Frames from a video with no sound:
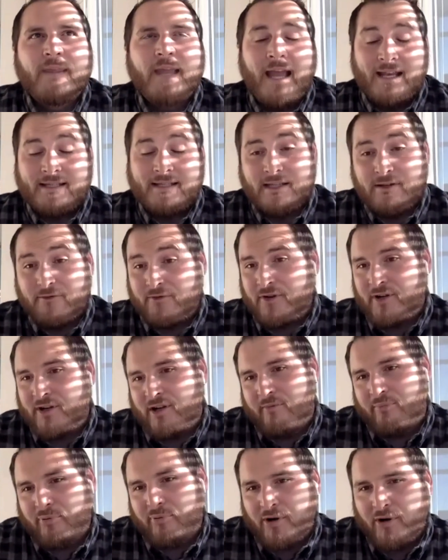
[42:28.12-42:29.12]
and different
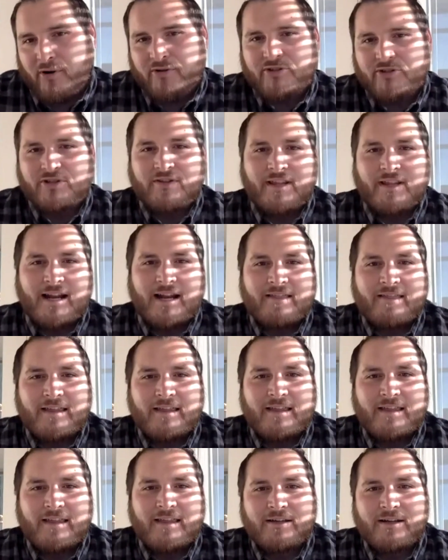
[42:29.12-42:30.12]
approach that I
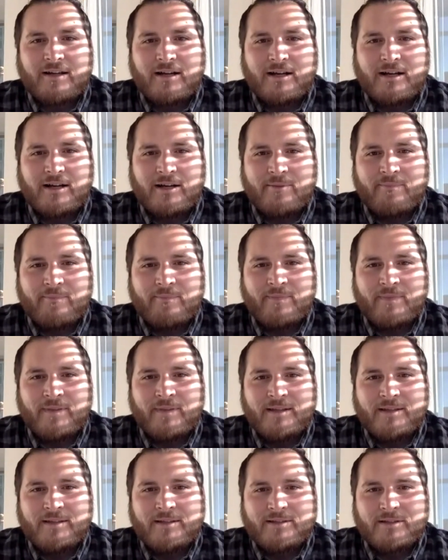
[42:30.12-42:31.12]
think,
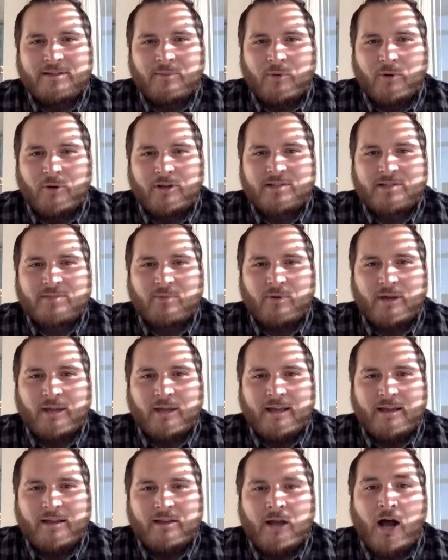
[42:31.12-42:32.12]
to Morgan's
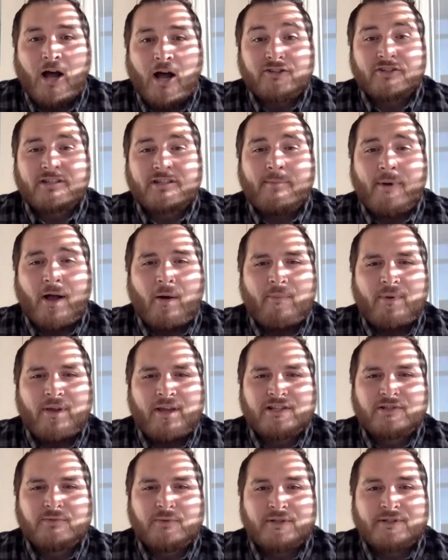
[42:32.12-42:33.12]
point, not just about
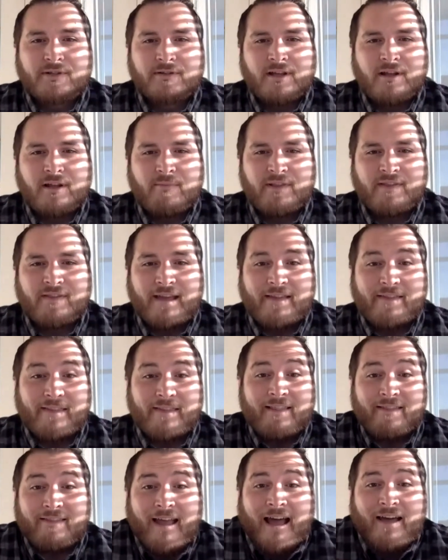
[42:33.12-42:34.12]
being Switzerland, but
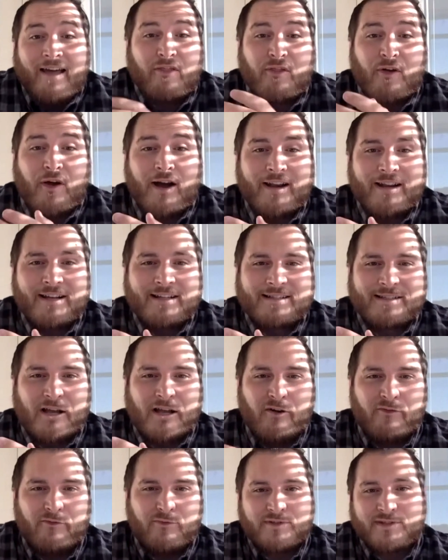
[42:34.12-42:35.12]
that thought
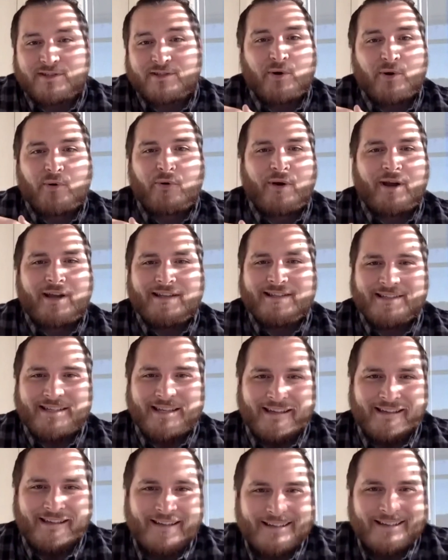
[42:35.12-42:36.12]
itself was so
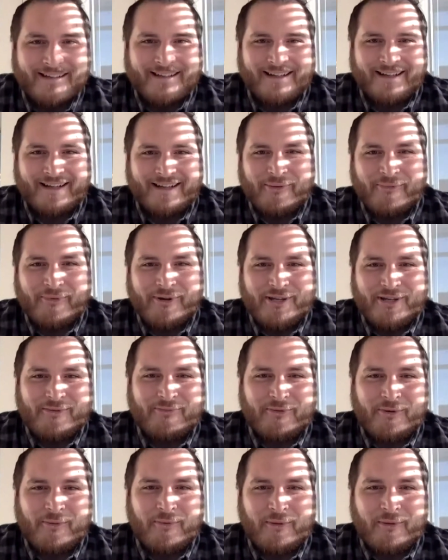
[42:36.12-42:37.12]
crazy when
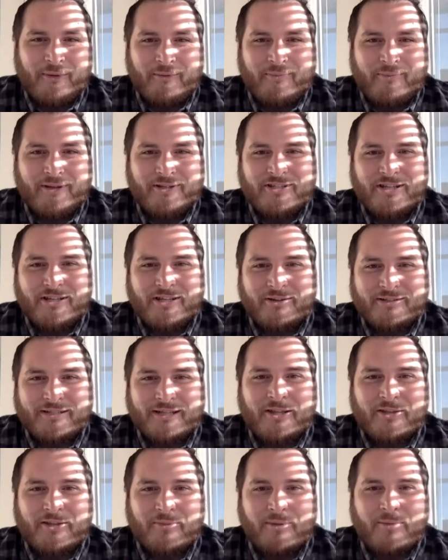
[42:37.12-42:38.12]
we were pitching or
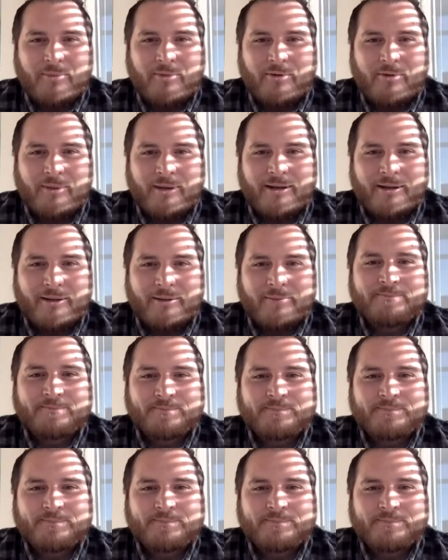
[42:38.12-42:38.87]
telling people about it.